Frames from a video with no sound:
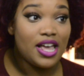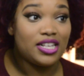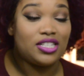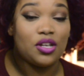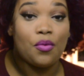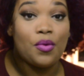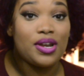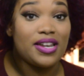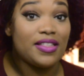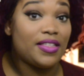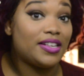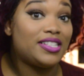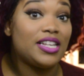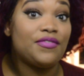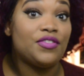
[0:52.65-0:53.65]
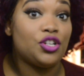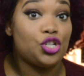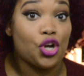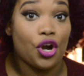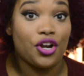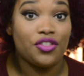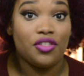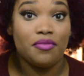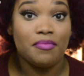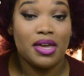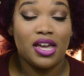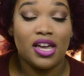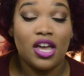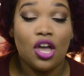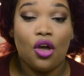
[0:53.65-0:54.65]
Someone that's even darker than
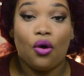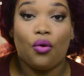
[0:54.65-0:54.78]
me